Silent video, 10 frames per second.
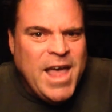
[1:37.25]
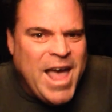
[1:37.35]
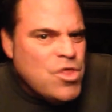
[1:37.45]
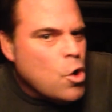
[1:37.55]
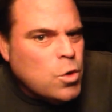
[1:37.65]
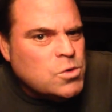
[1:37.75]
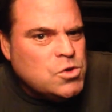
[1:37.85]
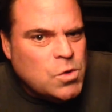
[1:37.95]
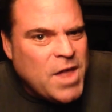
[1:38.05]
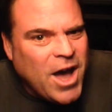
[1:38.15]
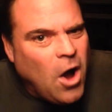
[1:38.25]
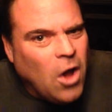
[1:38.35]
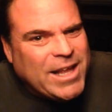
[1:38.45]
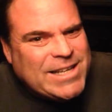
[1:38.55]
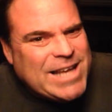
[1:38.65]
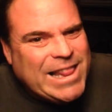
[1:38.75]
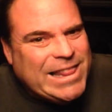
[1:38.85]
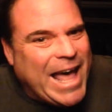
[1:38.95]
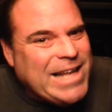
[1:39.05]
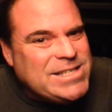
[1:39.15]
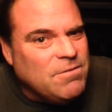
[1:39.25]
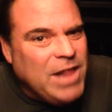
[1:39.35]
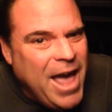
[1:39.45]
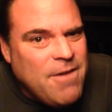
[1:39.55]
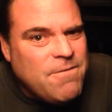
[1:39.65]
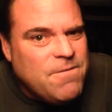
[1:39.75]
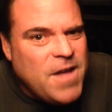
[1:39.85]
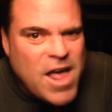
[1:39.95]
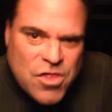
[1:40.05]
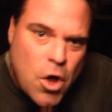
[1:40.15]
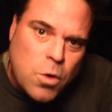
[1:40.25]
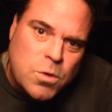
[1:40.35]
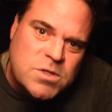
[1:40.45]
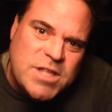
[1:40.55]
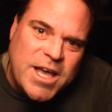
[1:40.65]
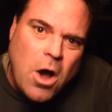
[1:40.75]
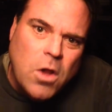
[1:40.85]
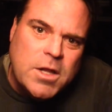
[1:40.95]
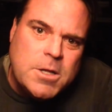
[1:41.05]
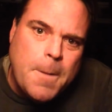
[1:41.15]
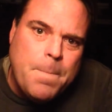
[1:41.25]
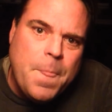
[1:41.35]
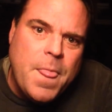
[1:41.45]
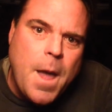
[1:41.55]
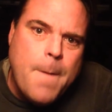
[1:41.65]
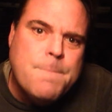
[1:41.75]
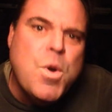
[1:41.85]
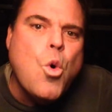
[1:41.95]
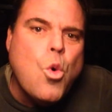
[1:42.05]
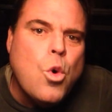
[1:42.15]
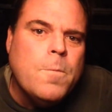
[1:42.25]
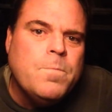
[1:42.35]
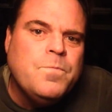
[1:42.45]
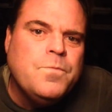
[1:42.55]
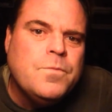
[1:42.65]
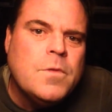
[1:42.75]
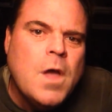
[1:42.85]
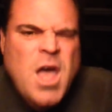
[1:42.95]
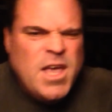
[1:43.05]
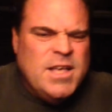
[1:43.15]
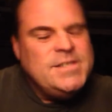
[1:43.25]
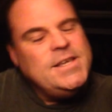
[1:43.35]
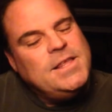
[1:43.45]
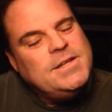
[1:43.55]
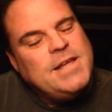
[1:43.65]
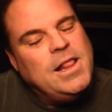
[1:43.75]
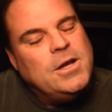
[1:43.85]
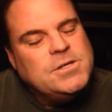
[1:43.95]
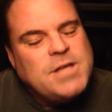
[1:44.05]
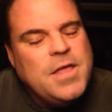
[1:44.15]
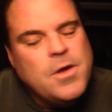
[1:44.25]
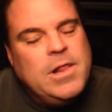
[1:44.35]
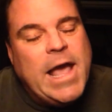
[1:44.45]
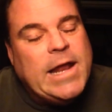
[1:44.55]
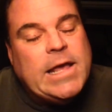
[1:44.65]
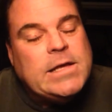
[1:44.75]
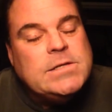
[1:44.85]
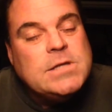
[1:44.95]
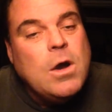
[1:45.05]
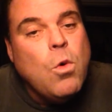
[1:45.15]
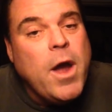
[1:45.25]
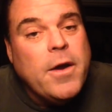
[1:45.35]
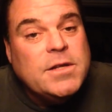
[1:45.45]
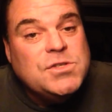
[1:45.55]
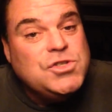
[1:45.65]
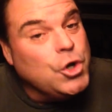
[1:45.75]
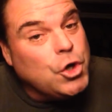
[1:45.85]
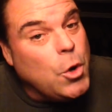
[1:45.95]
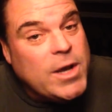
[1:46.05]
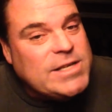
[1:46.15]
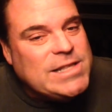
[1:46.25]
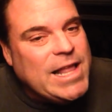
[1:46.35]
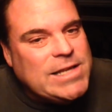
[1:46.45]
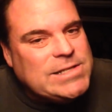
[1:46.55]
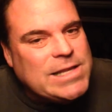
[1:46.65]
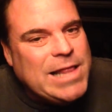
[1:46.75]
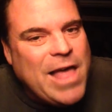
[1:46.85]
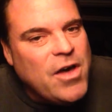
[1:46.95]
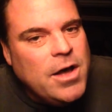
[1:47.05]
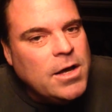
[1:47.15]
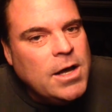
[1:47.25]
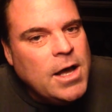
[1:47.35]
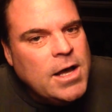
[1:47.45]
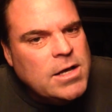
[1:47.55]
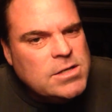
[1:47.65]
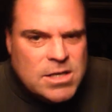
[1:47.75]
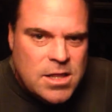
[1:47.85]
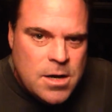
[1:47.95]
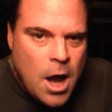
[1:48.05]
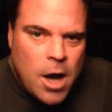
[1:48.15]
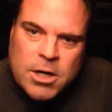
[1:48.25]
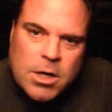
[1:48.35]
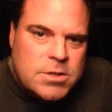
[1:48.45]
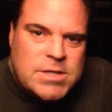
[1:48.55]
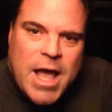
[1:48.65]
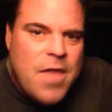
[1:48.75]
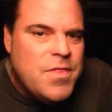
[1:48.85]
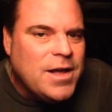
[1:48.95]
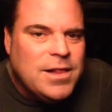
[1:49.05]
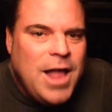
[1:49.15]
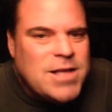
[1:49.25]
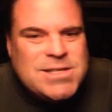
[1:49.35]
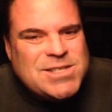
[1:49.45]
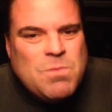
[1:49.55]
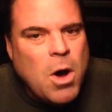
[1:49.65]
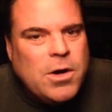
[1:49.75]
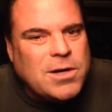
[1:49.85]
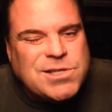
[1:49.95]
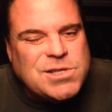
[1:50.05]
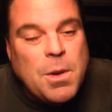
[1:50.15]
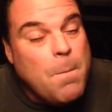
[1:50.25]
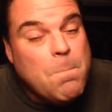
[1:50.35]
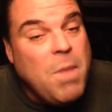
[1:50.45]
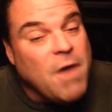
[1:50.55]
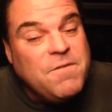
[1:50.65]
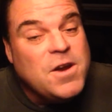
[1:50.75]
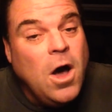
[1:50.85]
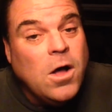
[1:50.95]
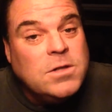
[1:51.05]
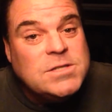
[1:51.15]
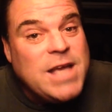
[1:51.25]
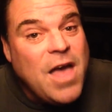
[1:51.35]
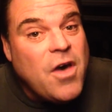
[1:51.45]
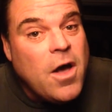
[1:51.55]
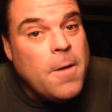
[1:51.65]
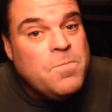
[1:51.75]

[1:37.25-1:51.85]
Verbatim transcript: and those who that call it light of life, and those that call it boo. You see the dealers and their ladies wearing turquoise lace and leather. See the narcos and the closet smokers puffing all together.